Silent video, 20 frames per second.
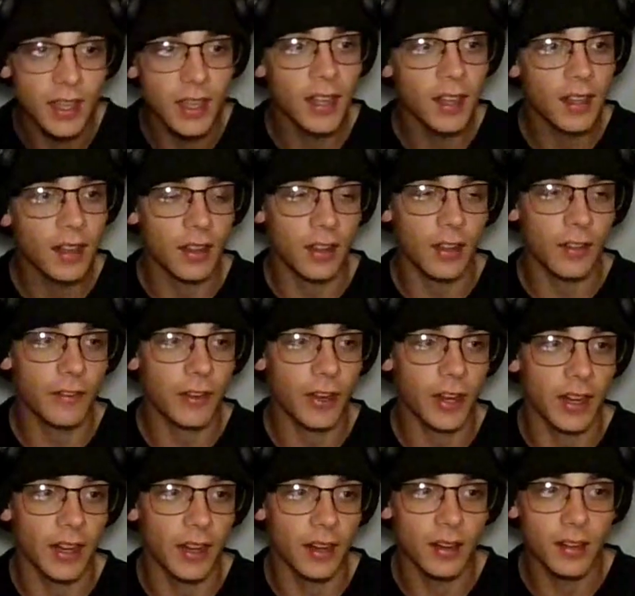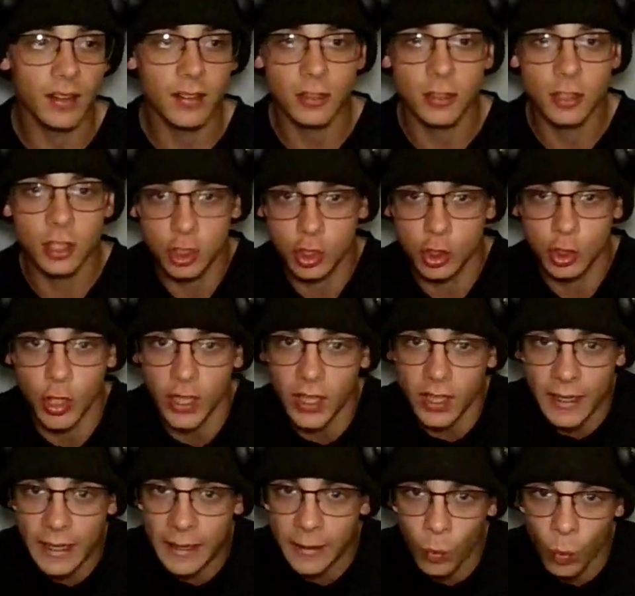You got fucking
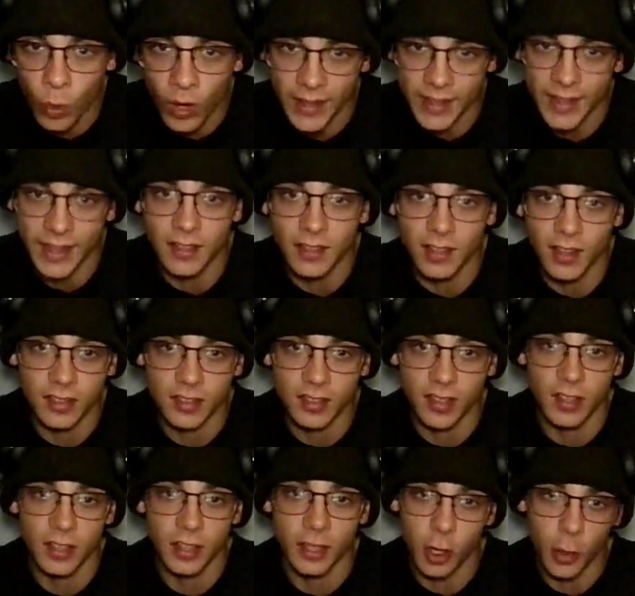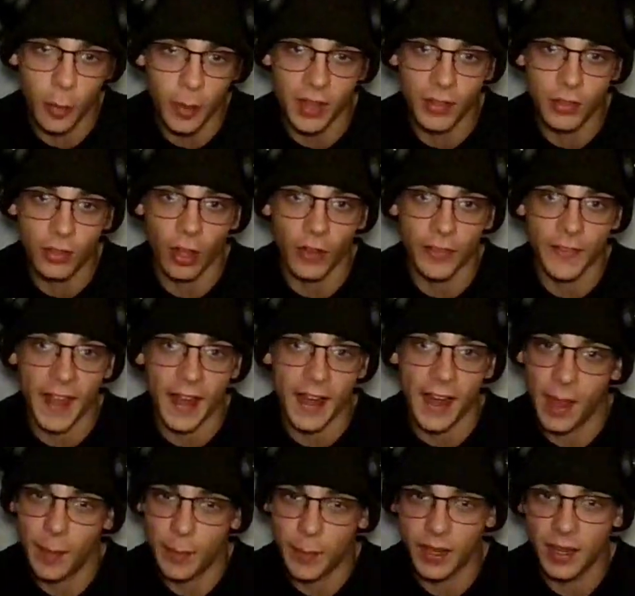Strickland won against Adesanya. Nobody thought that
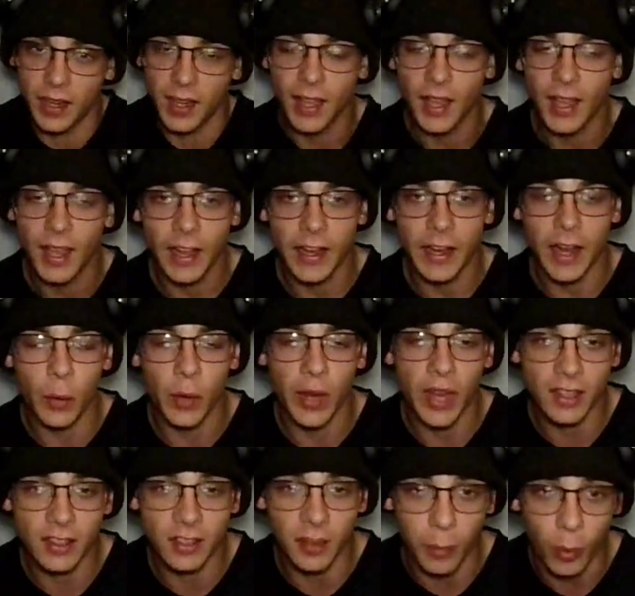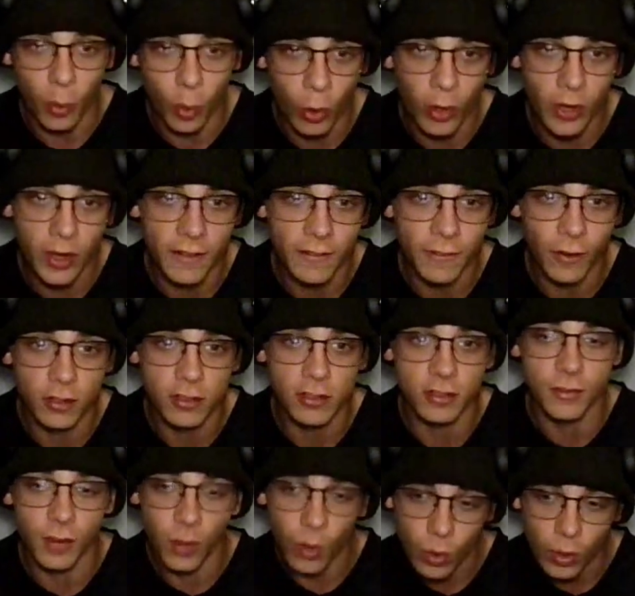happened. And now we got Topuria versus
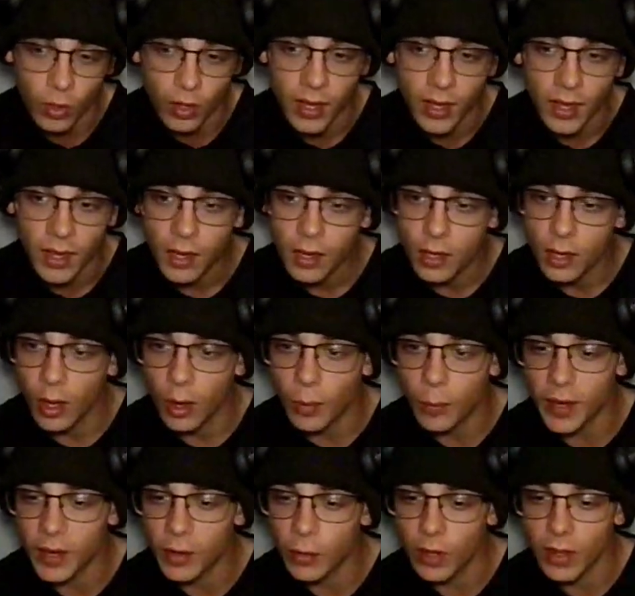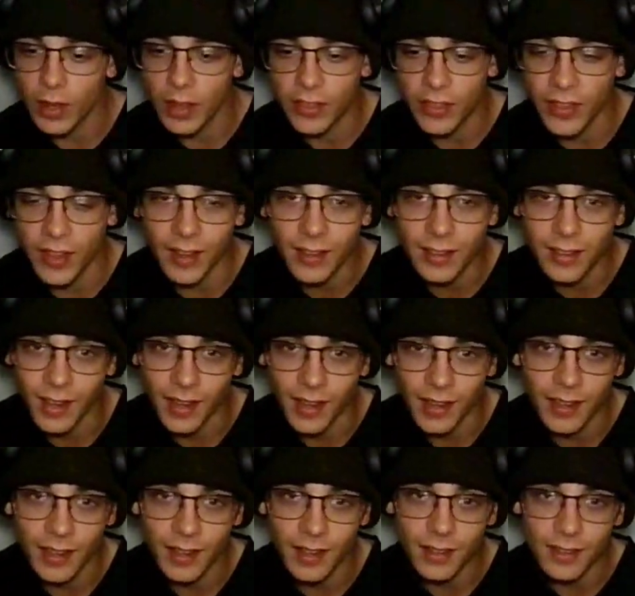Volk. Nobody really thinks
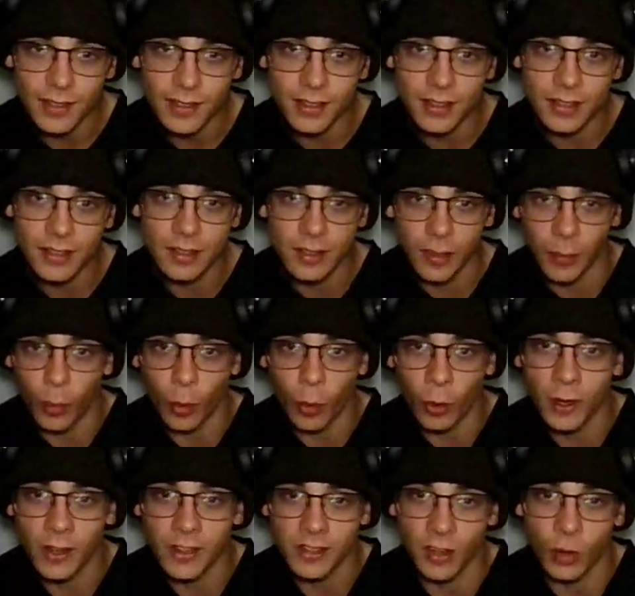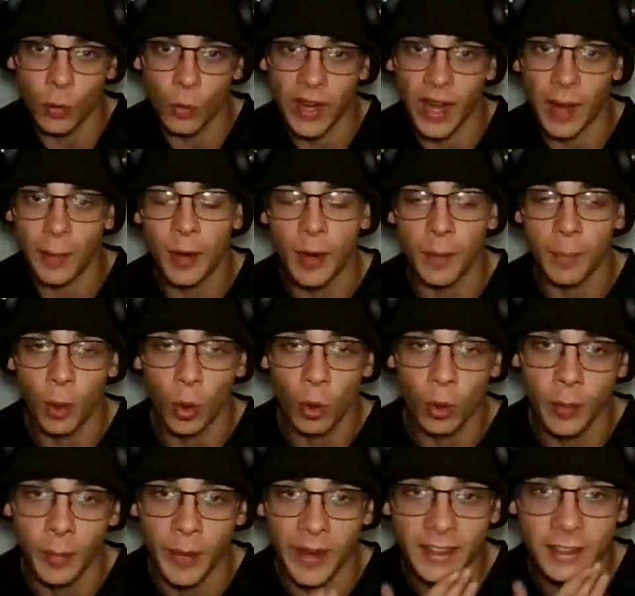that Topuria is going to win. I put a poll
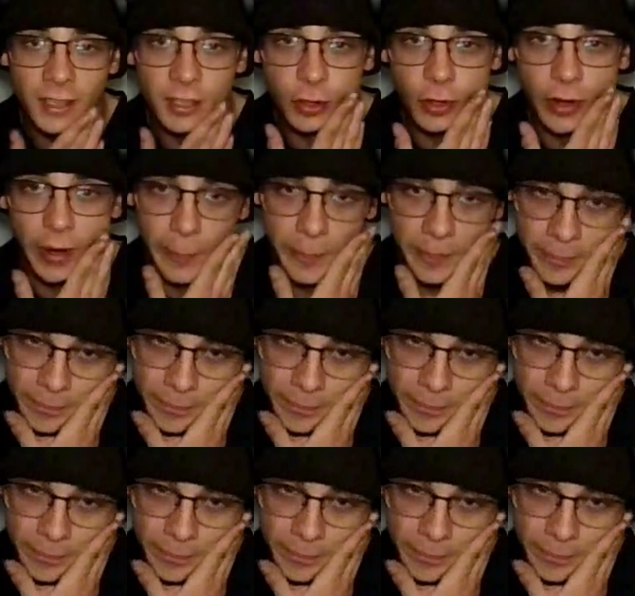on my Instagram.